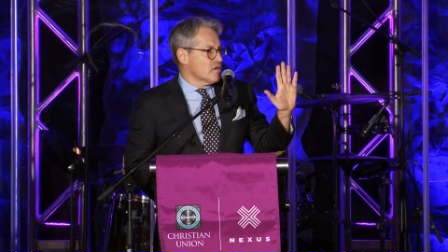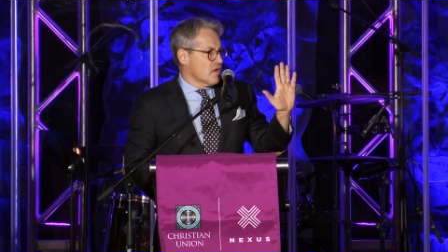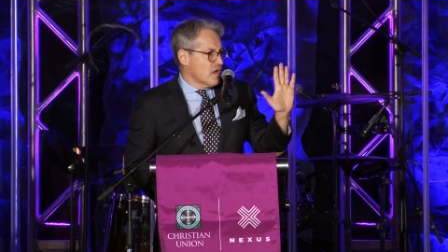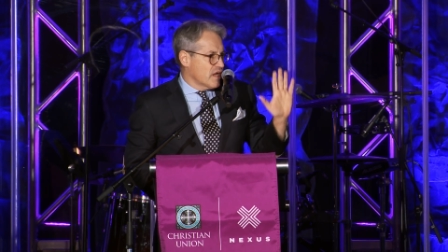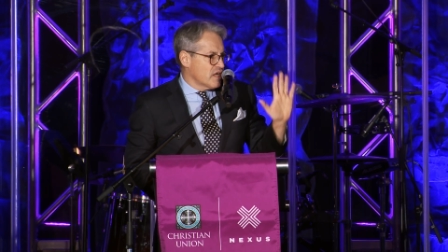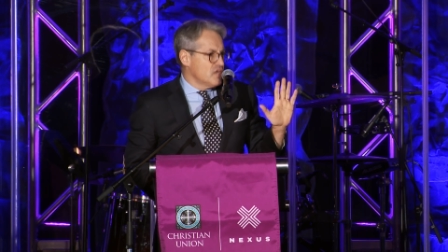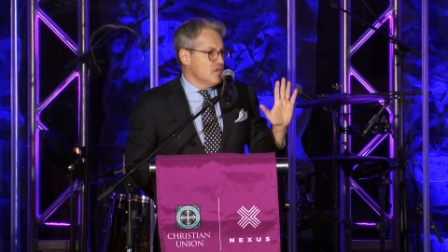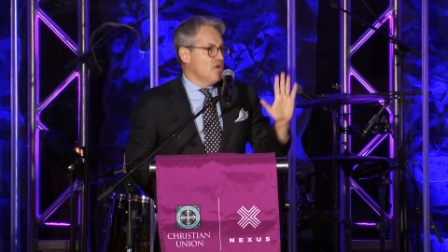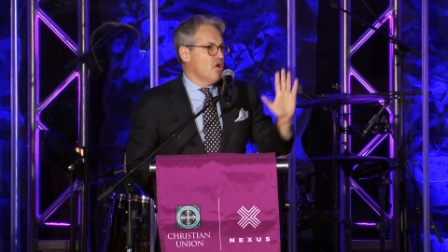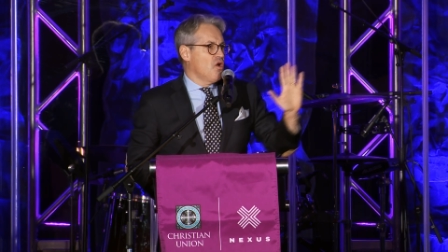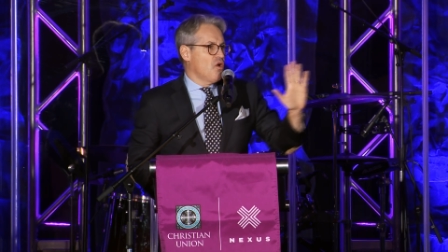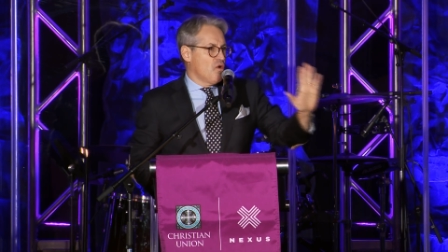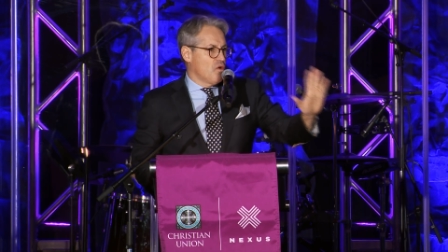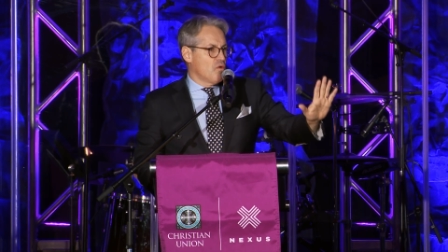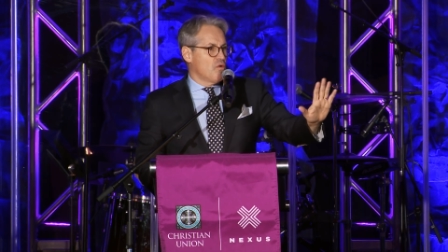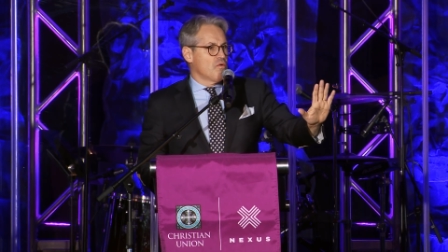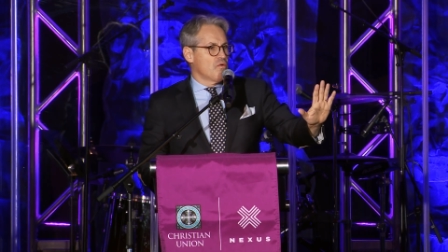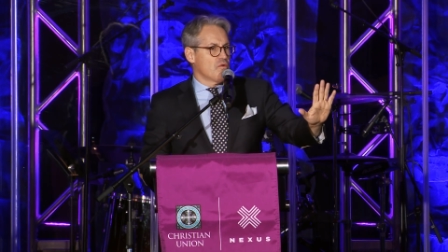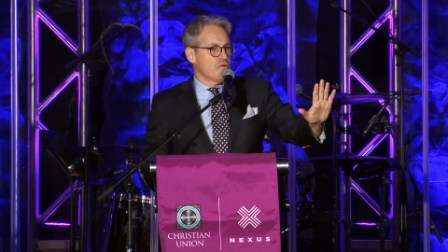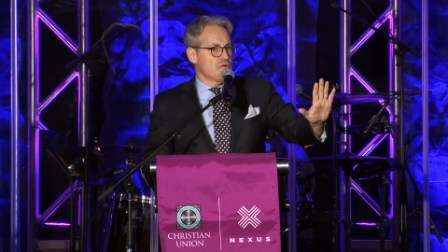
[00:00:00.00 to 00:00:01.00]
I
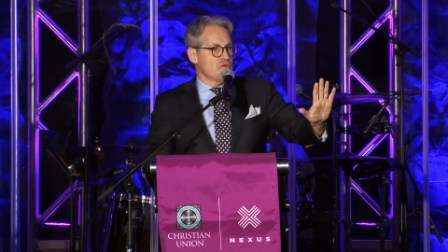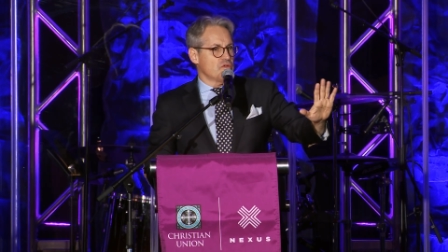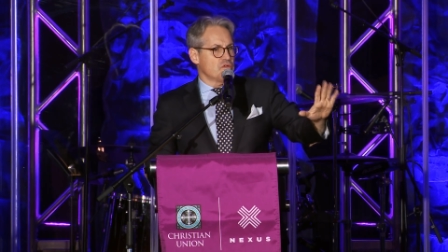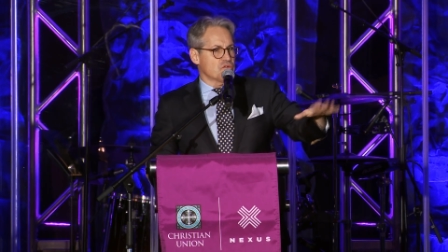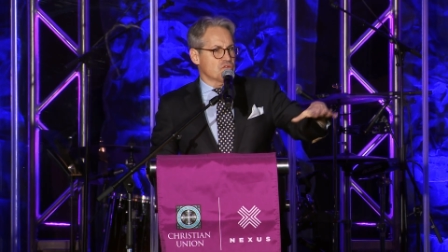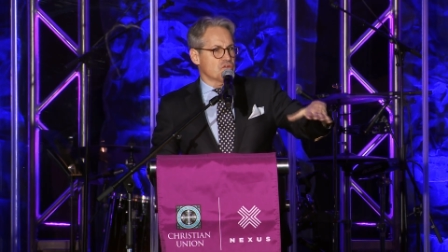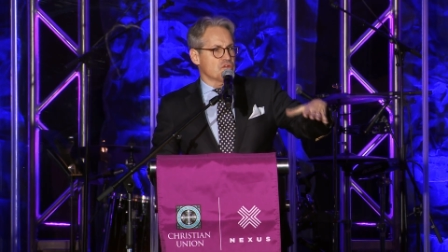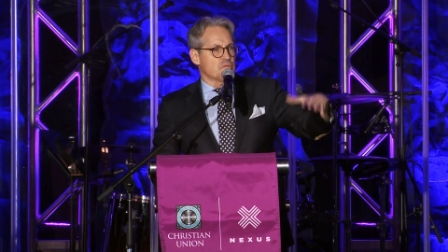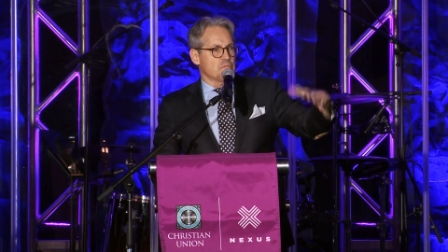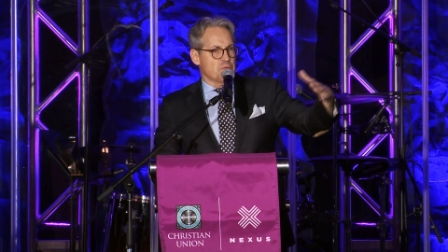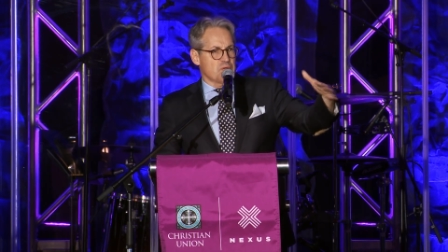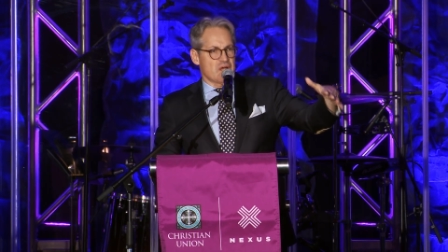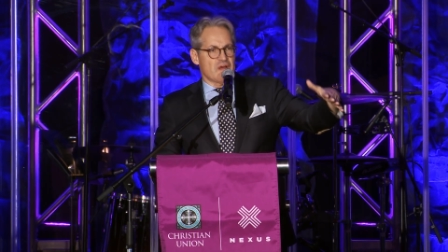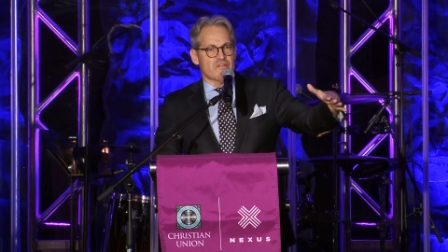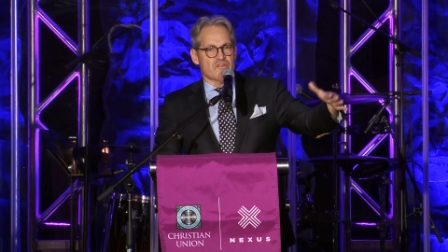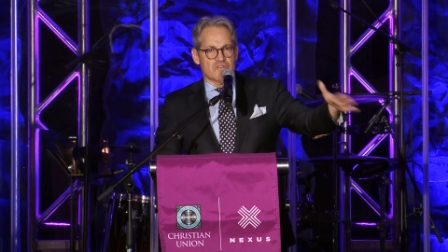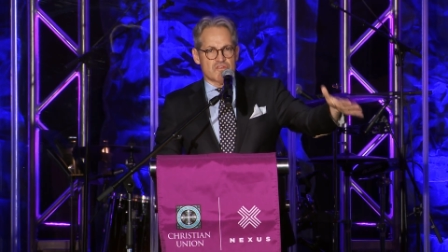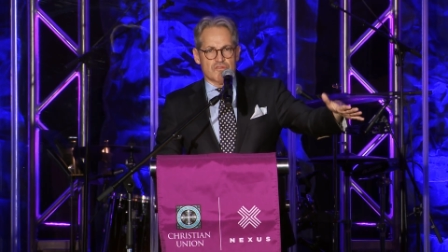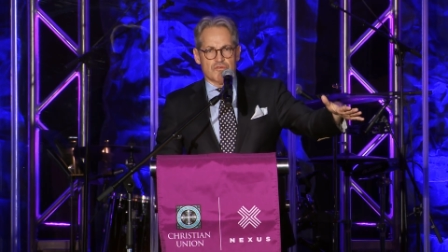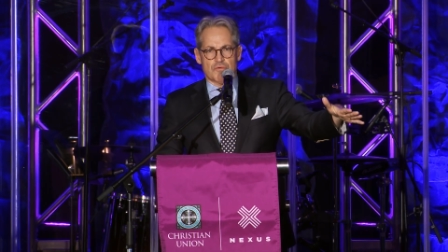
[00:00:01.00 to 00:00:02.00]
know you shouldn't be
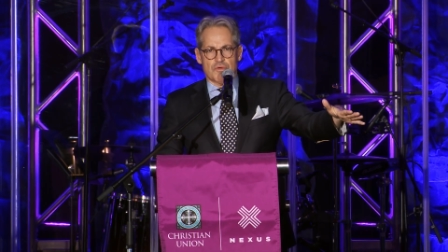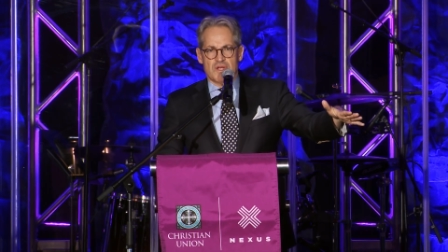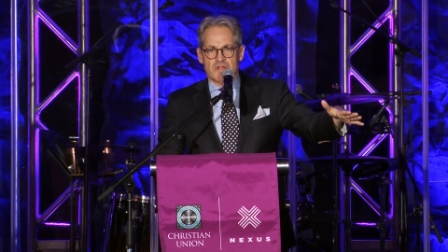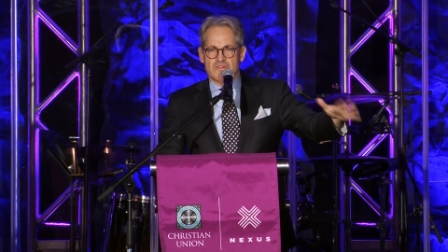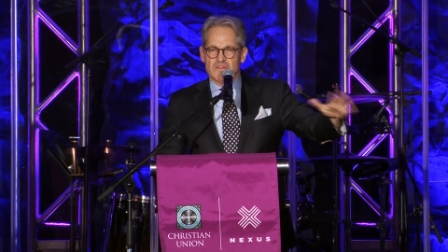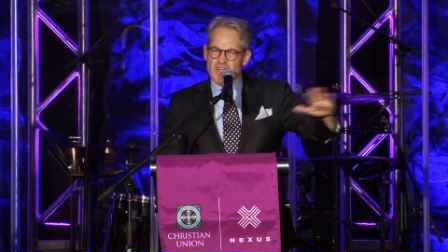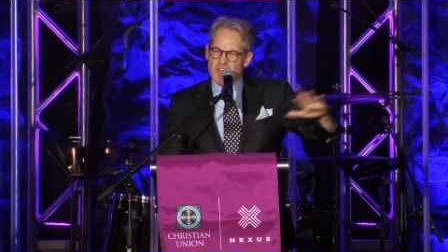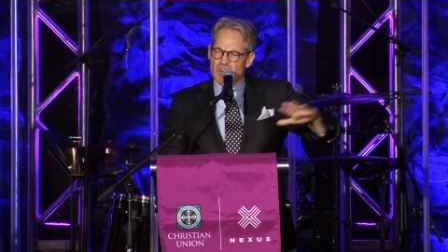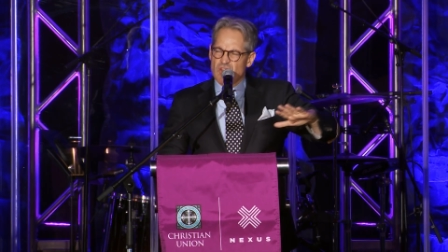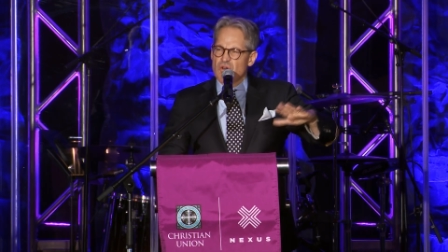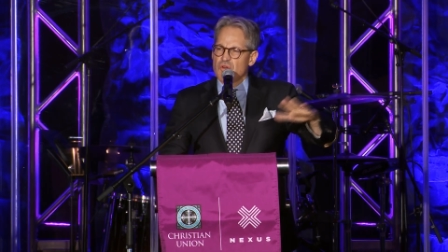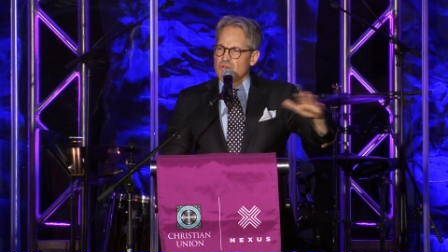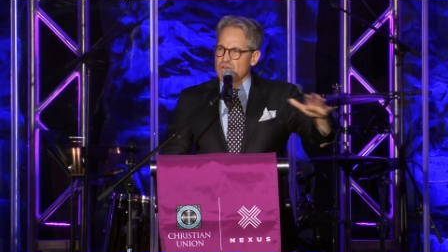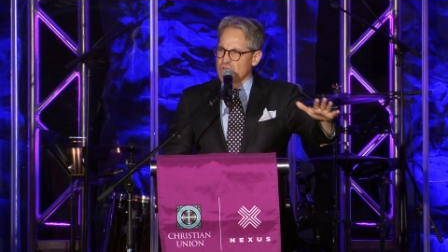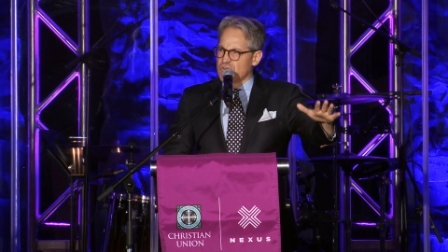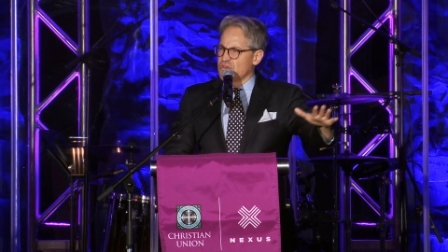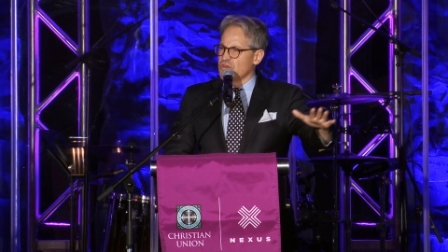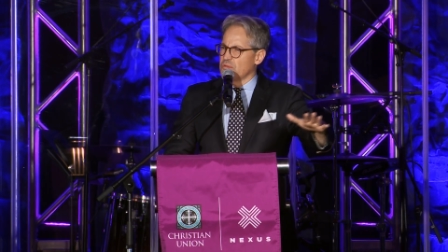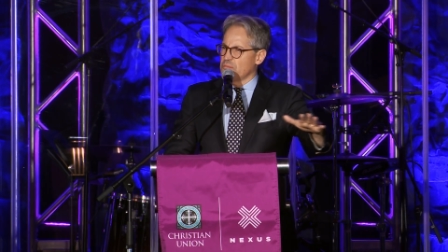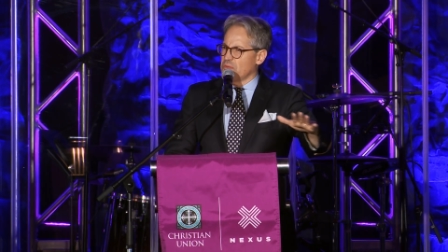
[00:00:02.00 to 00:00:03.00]
on the streets, I know you
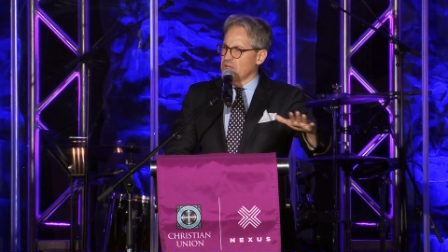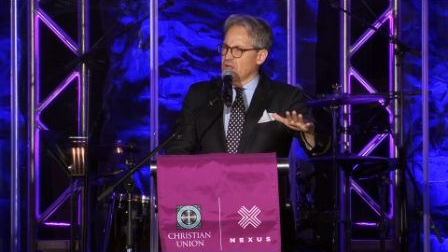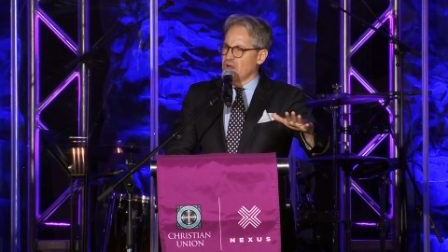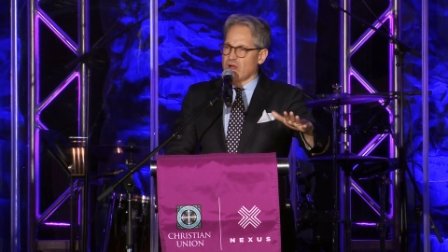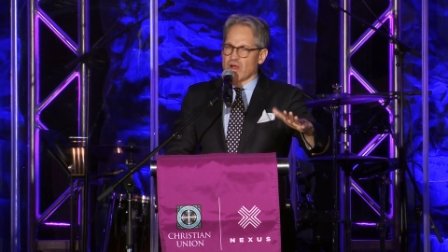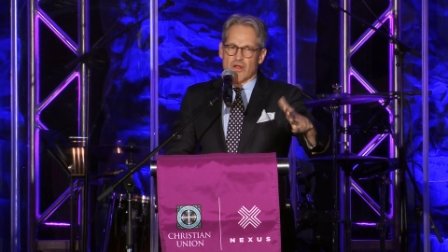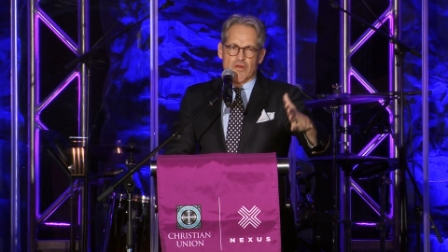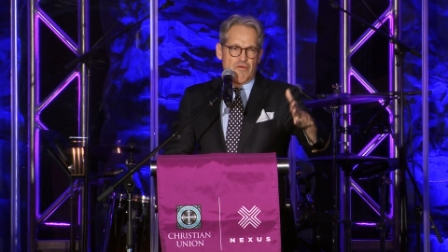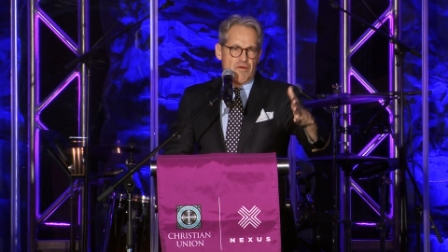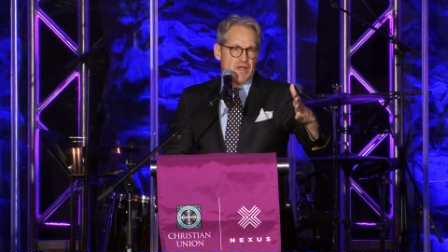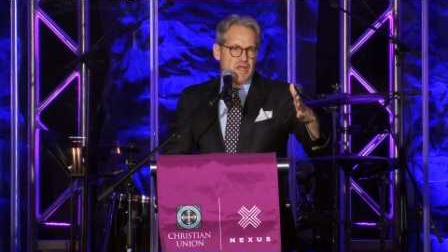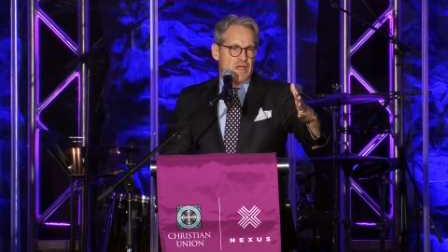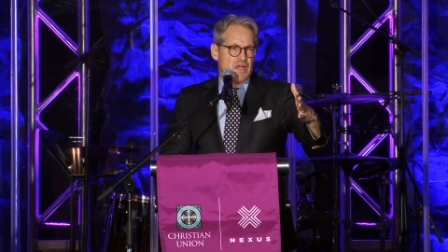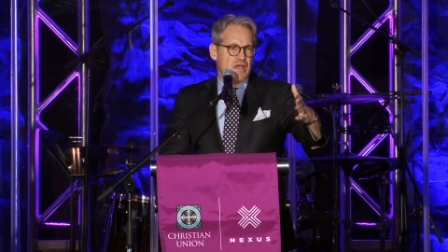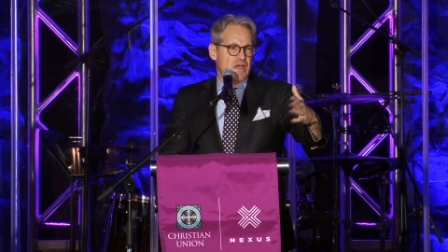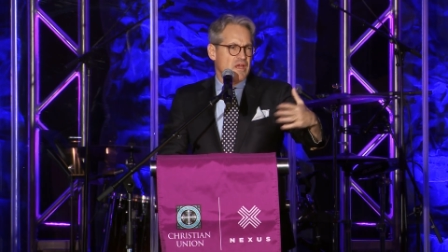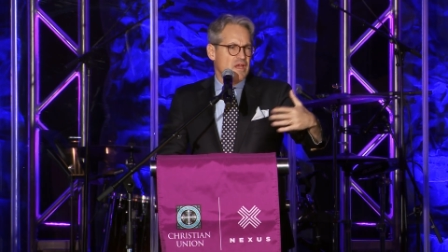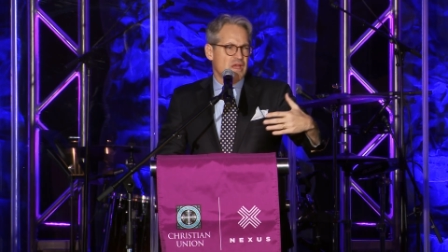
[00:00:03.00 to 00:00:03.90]
shouldn't be hungry,